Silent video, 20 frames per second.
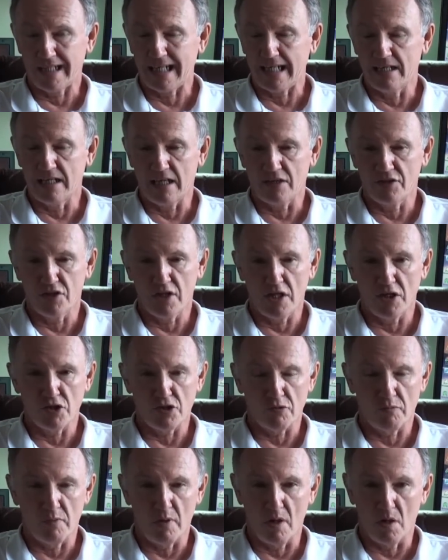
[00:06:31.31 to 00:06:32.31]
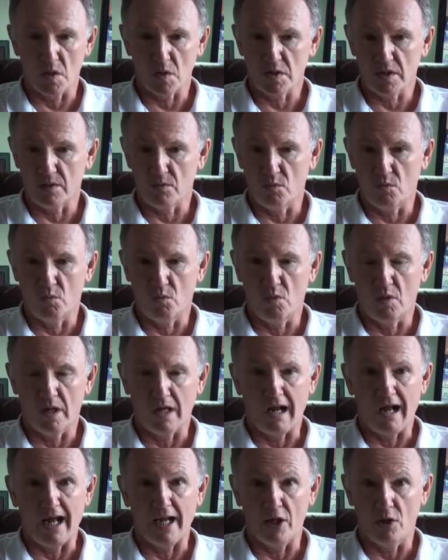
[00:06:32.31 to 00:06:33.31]
cannot change your policy
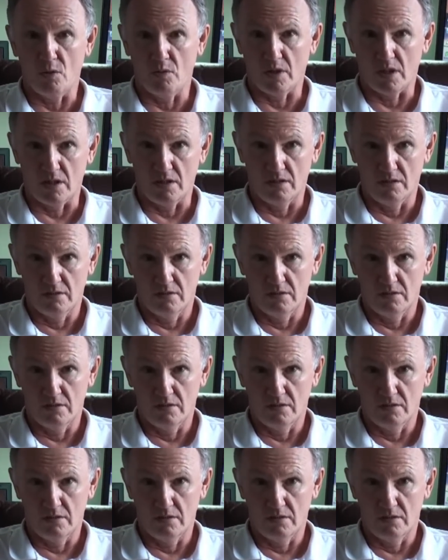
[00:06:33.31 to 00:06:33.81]
one iota.